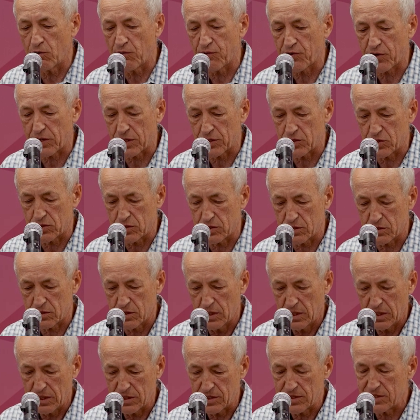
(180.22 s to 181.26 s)
fractions
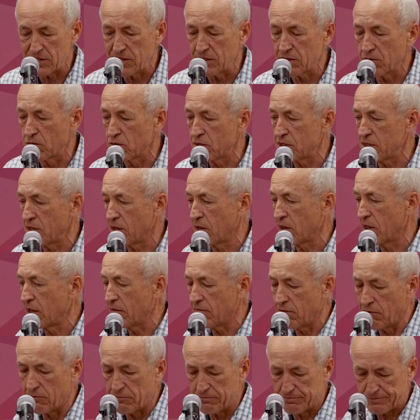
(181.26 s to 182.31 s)
at single cell
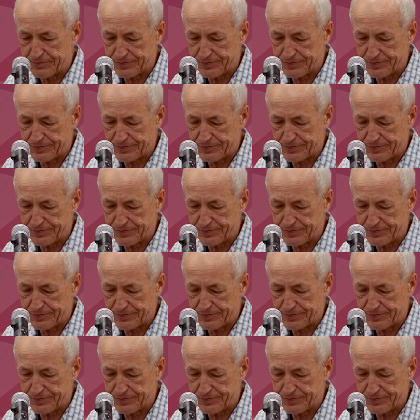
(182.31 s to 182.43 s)
level.